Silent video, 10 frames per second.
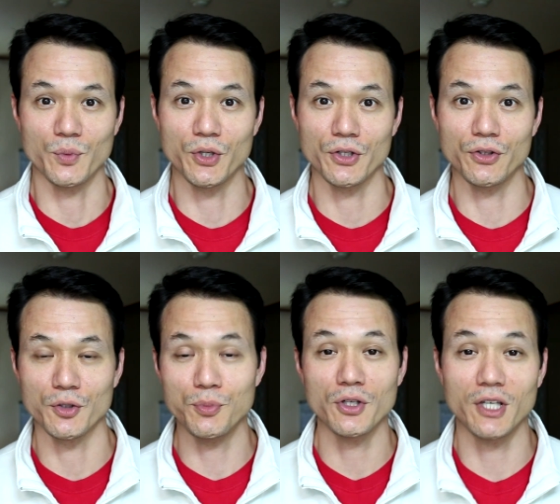where the
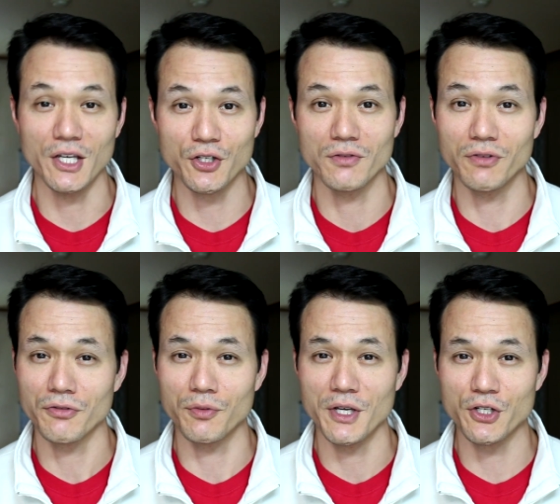communication of
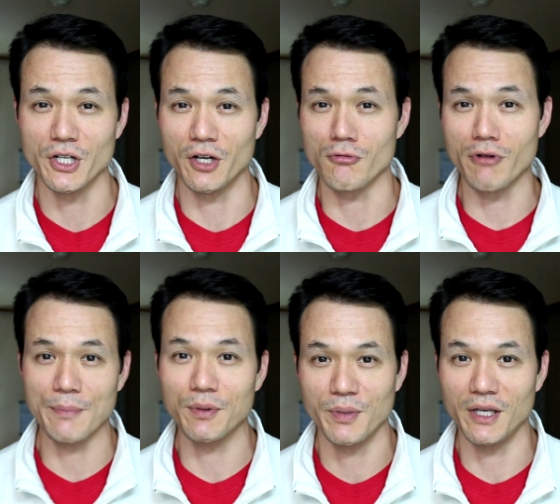information at a
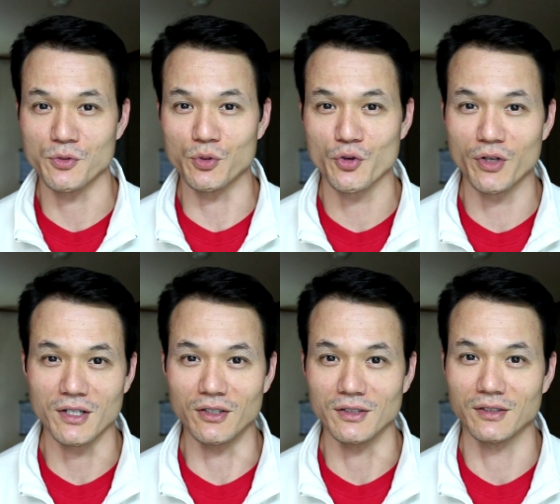rapid pace was
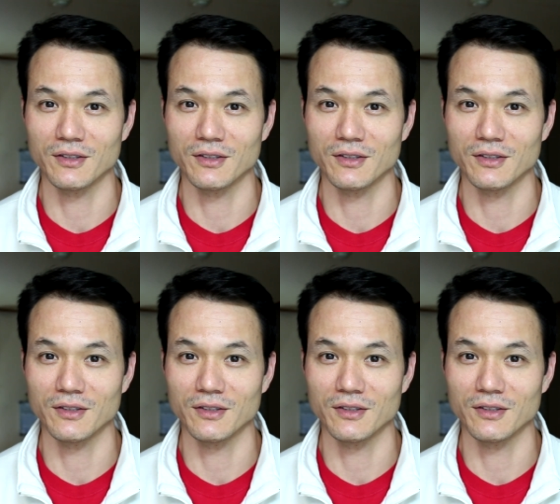critical.